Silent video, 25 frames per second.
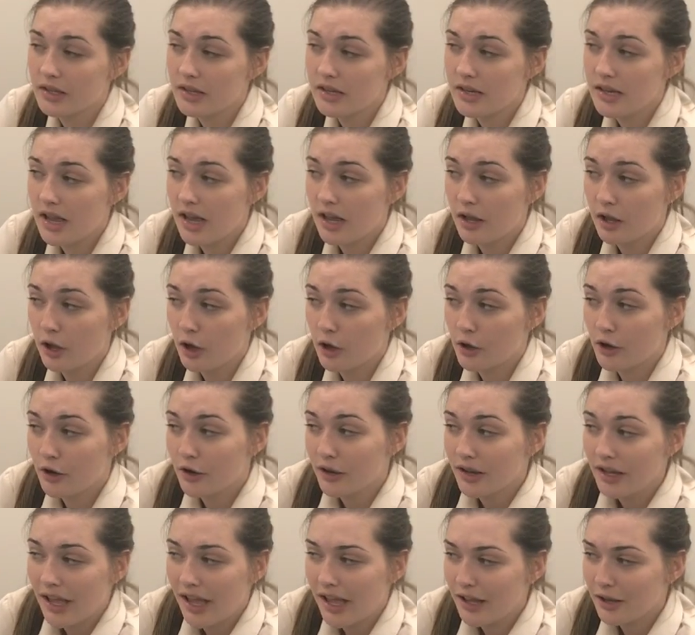Yeah,
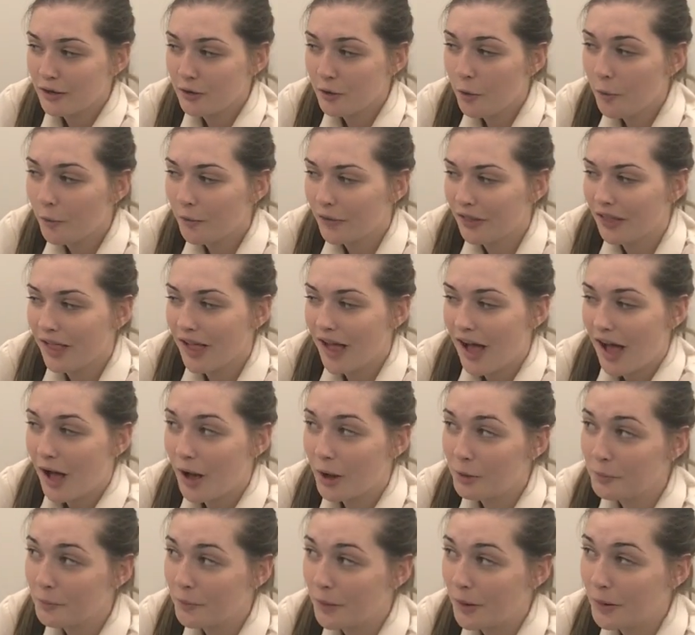okay, cool.
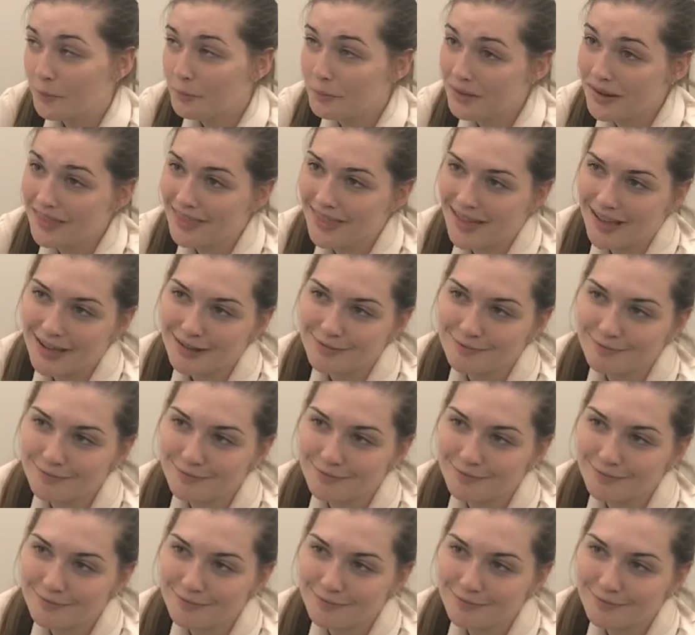I'll, I'll be there.